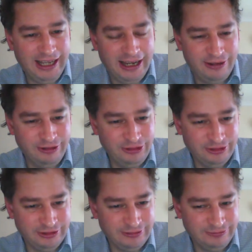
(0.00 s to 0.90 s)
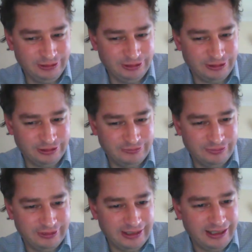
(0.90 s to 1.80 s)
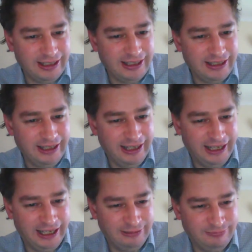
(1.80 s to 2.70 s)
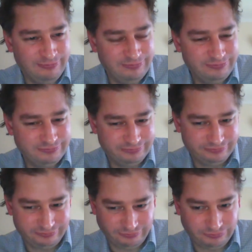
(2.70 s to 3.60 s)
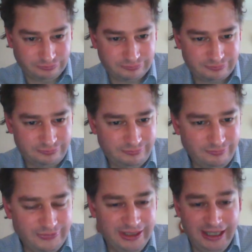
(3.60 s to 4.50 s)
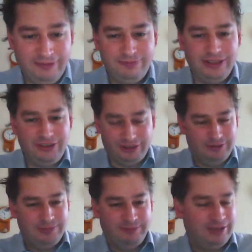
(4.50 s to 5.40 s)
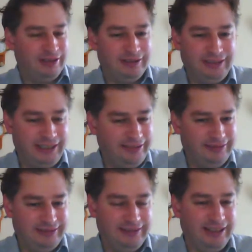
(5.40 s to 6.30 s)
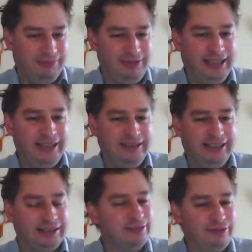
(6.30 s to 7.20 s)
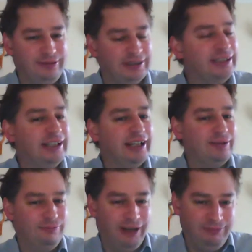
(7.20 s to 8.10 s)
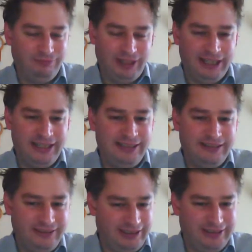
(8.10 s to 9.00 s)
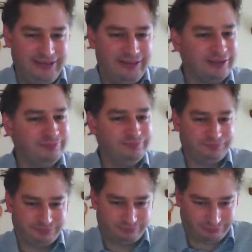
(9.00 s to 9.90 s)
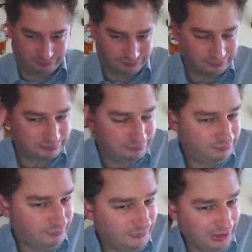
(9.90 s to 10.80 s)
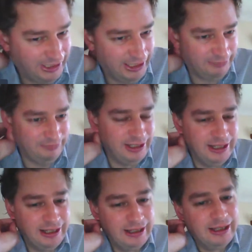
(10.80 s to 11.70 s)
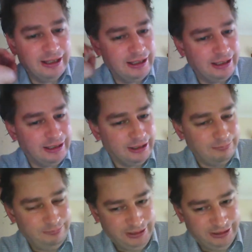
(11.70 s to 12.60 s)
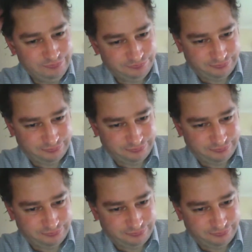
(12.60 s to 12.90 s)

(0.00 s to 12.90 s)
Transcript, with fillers: the arrows on the floor um, in every supermarket. Come down the country, one way system. Um, but